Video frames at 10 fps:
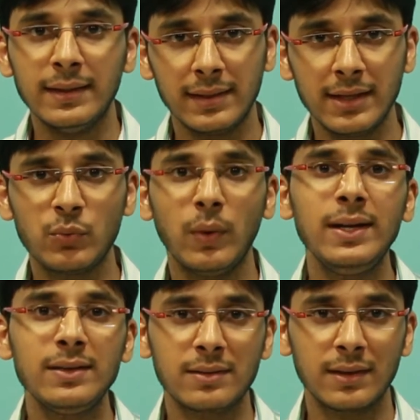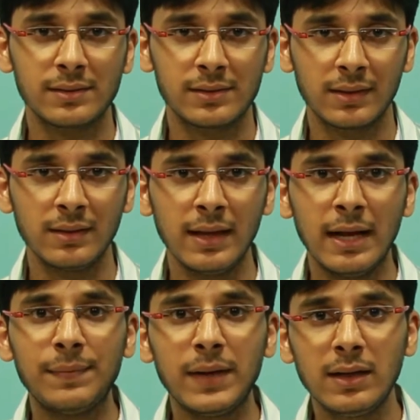There is one instruction
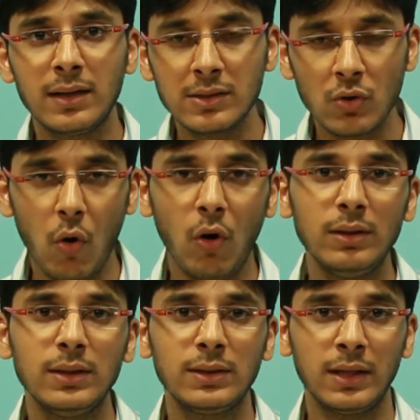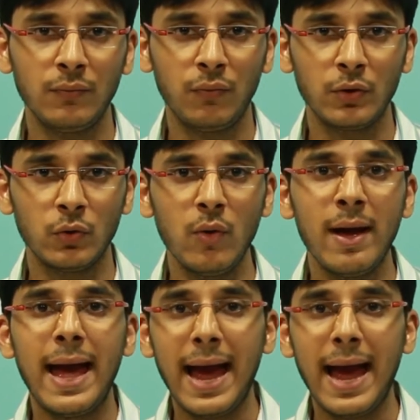that does all the thing for you